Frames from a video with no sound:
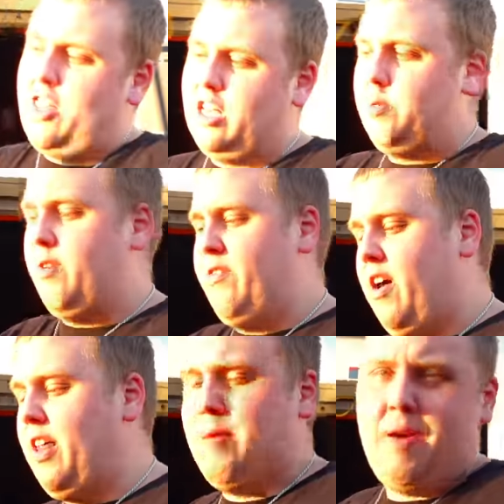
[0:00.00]
this one
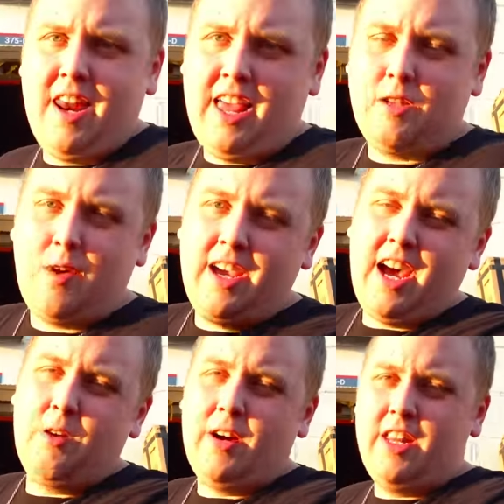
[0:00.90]
felt like bedding. That's why I
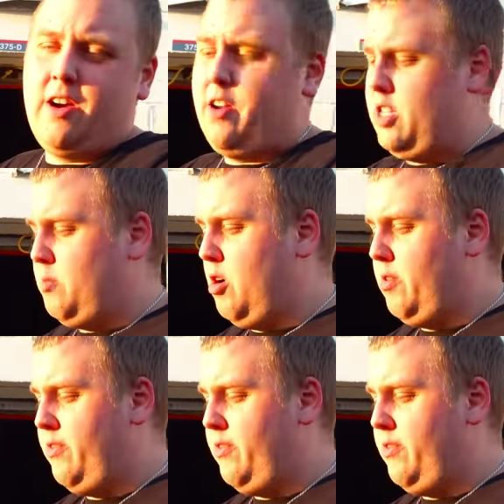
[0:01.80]
kind of wanted to go on the small one